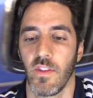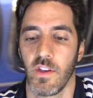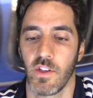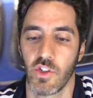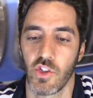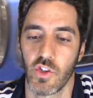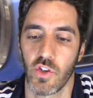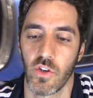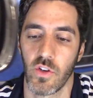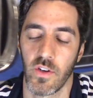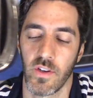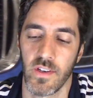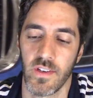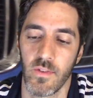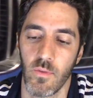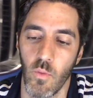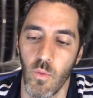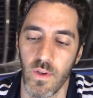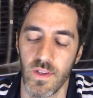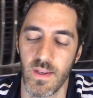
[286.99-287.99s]
the
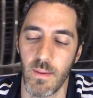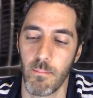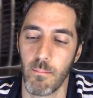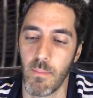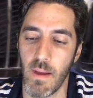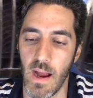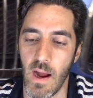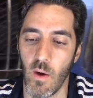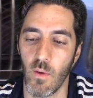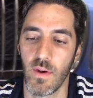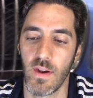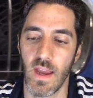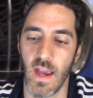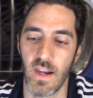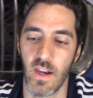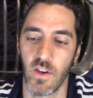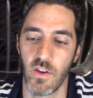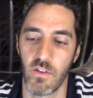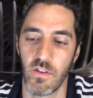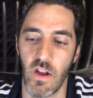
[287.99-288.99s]
insurance was about
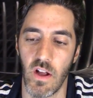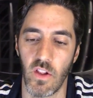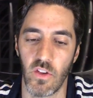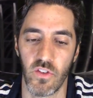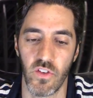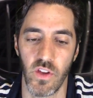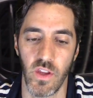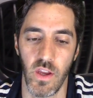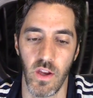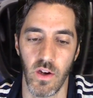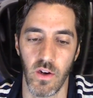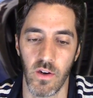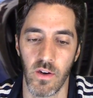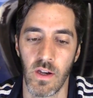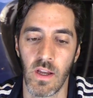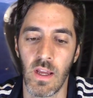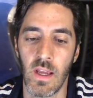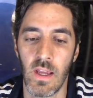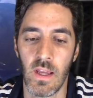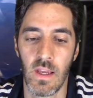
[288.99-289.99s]
$900 a year.
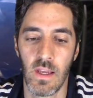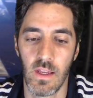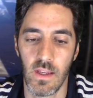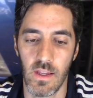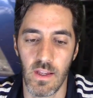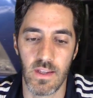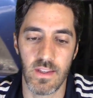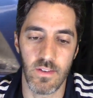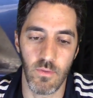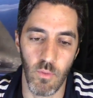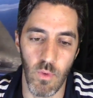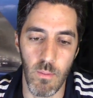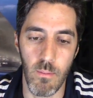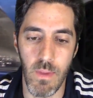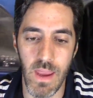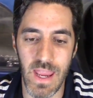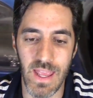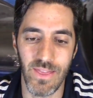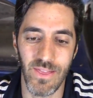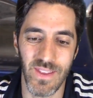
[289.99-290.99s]
It's
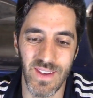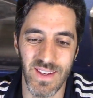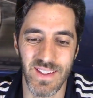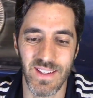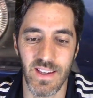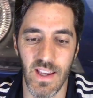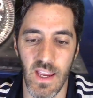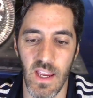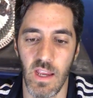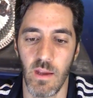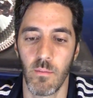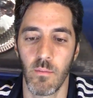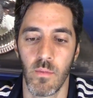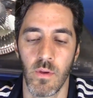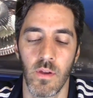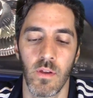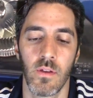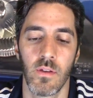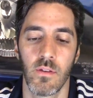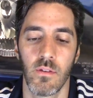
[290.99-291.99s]
remained the same
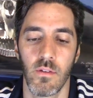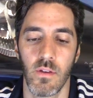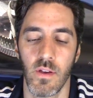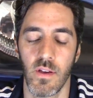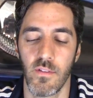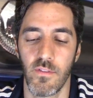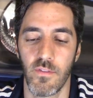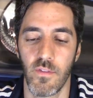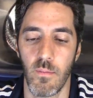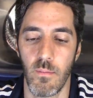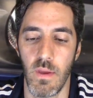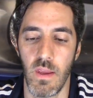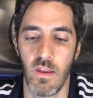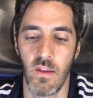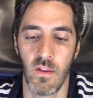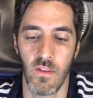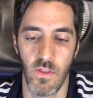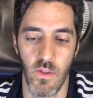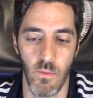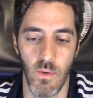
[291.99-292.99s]
for
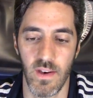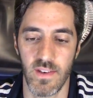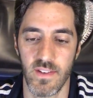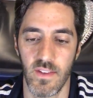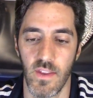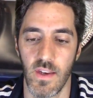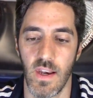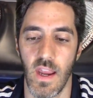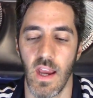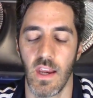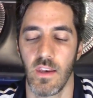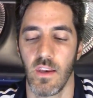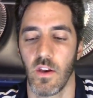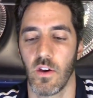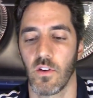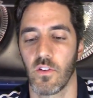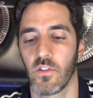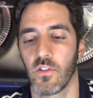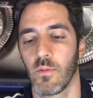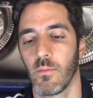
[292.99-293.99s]
me the rest of the 9
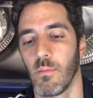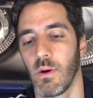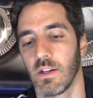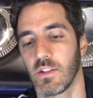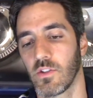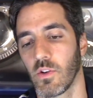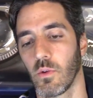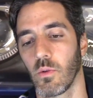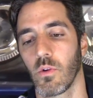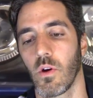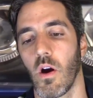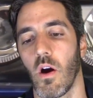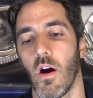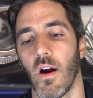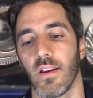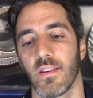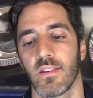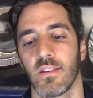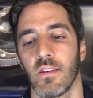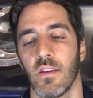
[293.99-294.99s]
years. My total
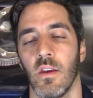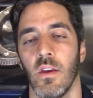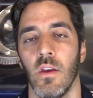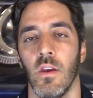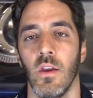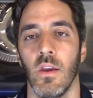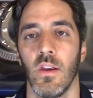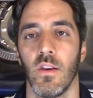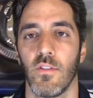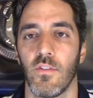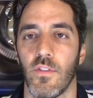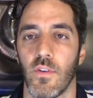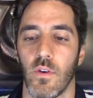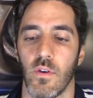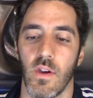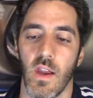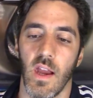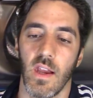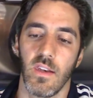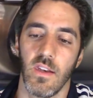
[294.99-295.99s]
cost
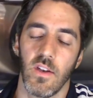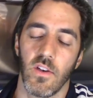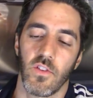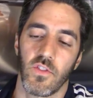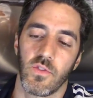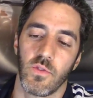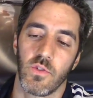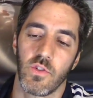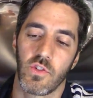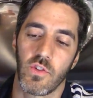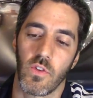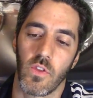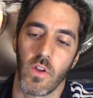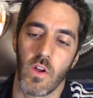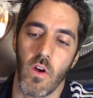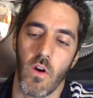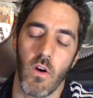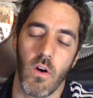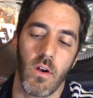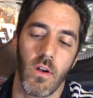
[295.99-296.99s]
for 9 years to insure the
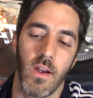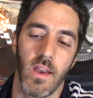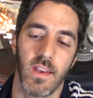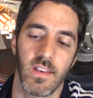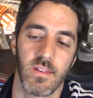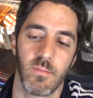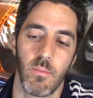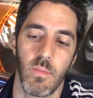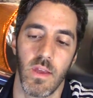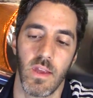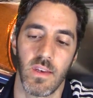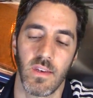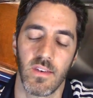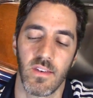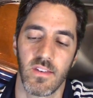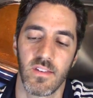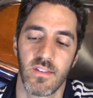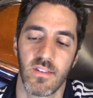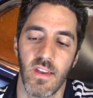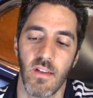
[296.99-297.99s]
car has been
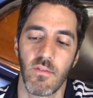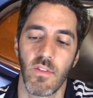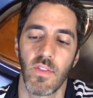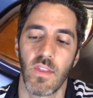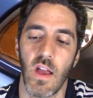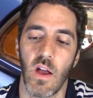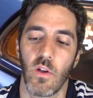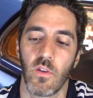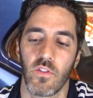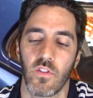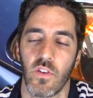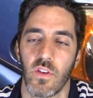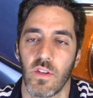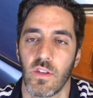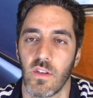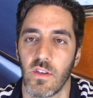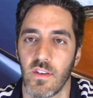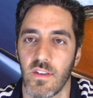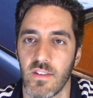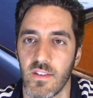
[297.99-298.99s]

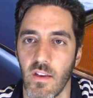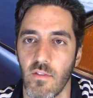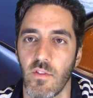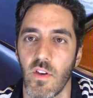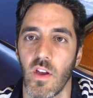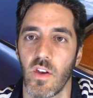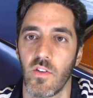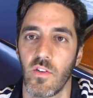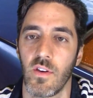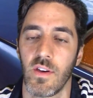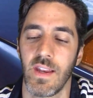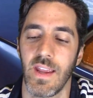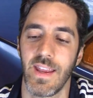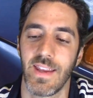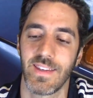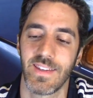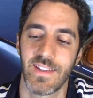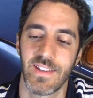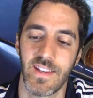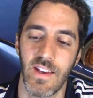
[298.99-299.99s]

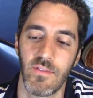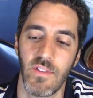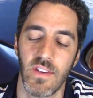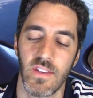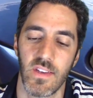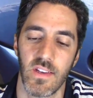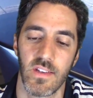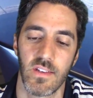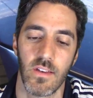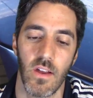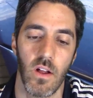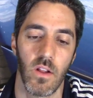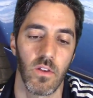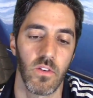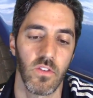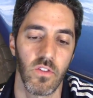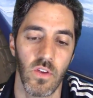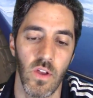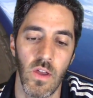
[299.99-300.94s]
$7,776.